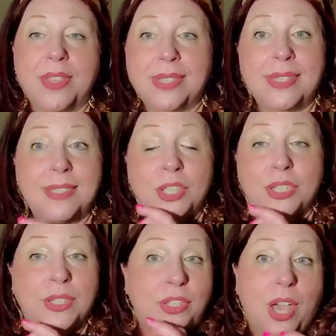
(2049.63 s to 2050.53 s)
This is a
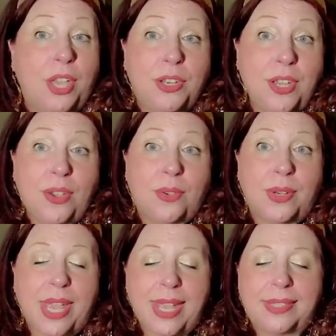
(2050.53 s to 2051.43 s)
a
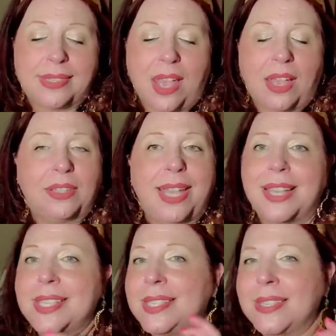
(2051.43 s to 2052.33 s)
nude. It's like
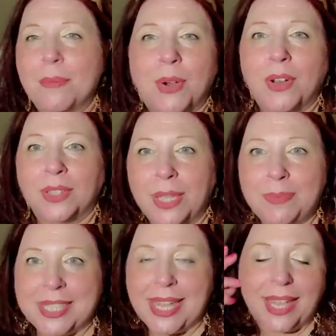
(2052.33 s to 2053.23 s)
a summer
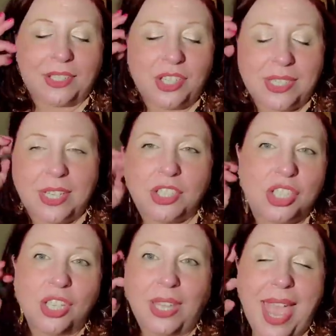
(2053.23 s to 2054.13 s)
lipstick, just a
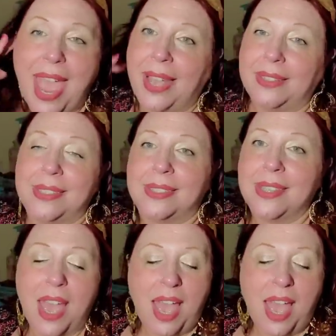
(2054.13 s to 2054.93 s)
chillax,